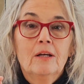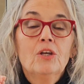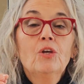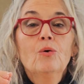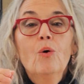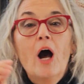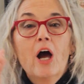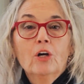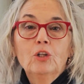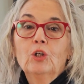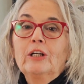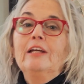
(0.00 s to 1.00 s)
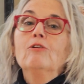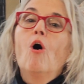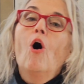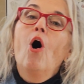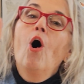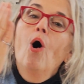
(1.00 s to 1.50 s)
You are looking
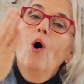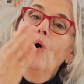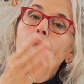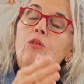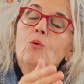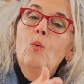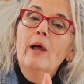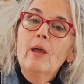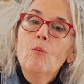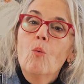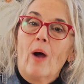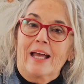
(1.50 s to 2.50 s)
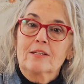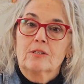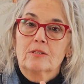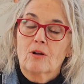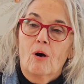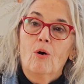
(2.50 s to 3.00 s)
all the way
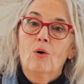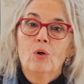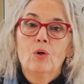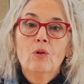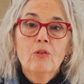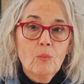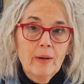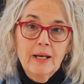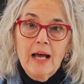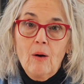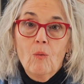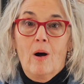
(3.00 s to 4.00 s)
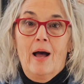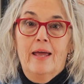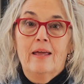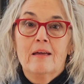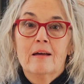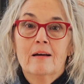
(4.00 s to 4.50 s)
west, all the way to Hawaii,